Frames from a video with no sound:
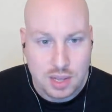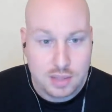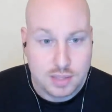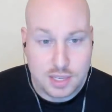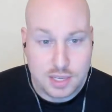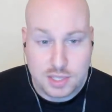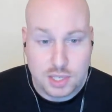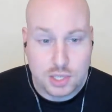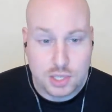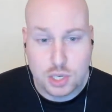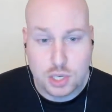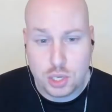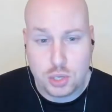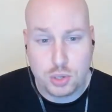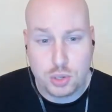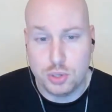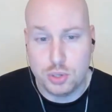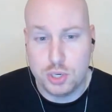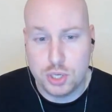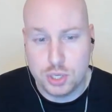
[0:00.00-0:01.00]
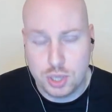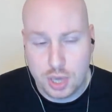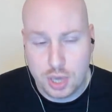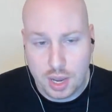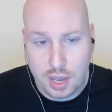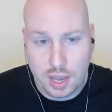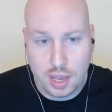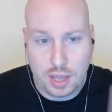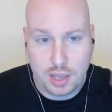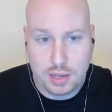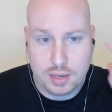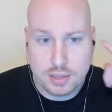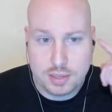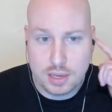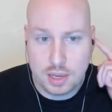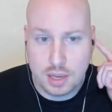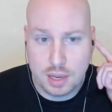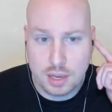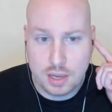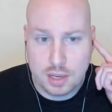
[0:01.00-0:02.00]
This is huge, and
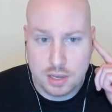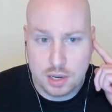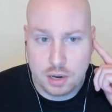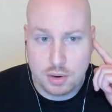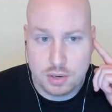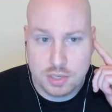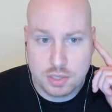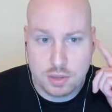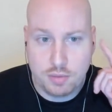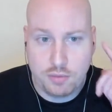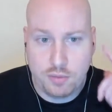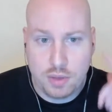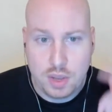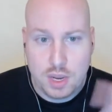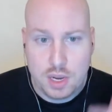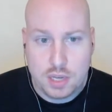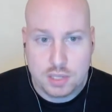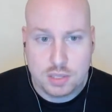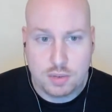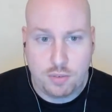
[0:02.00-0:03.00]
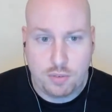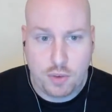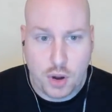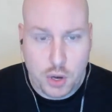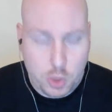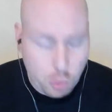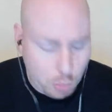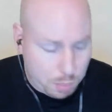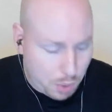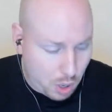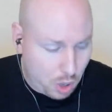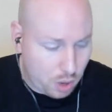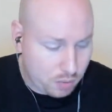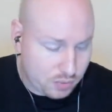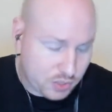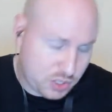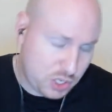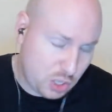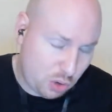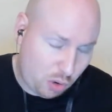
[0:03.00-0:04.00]
it's the final part of
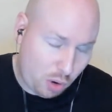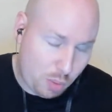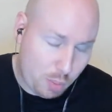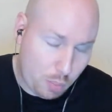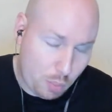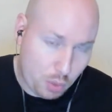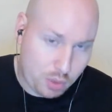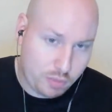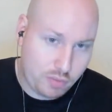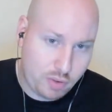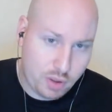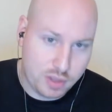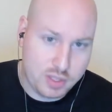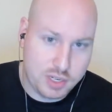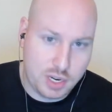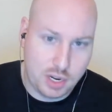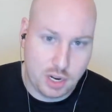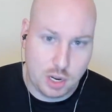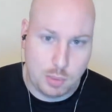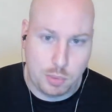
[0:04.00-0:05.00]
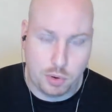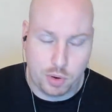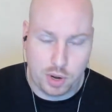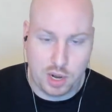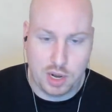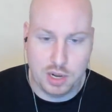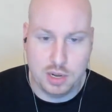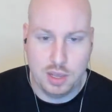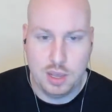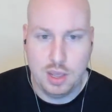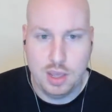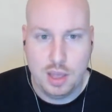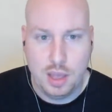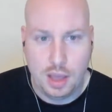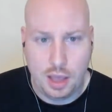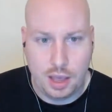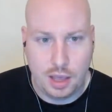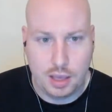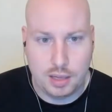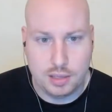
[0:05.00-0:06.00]
the 0.13 upgrade,
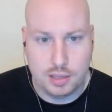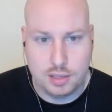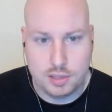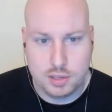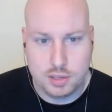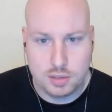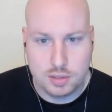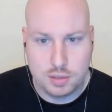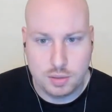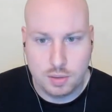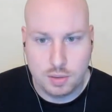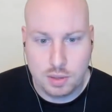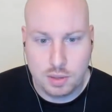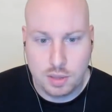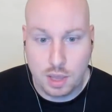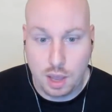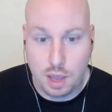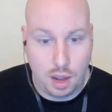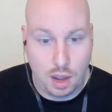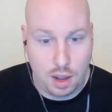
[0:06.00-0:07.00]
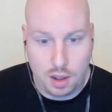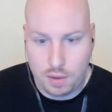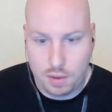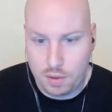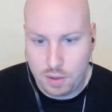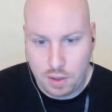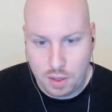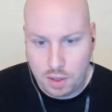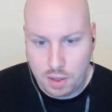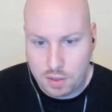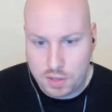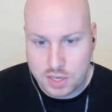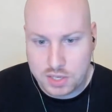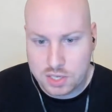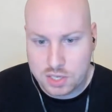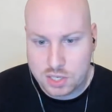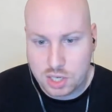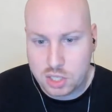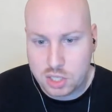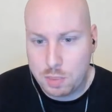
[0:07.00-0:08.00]
and yeah, it's
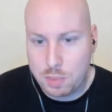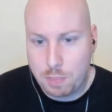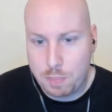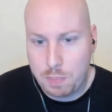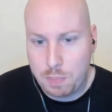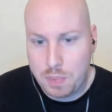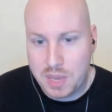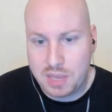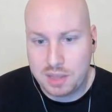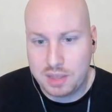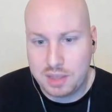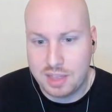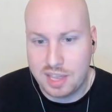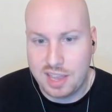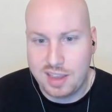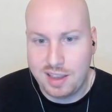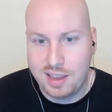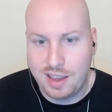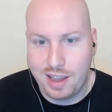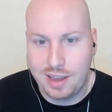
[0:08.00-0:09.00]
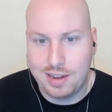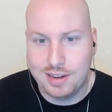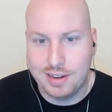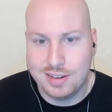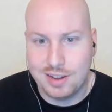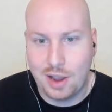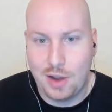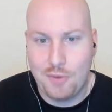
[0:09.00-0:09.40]
such a big thing, and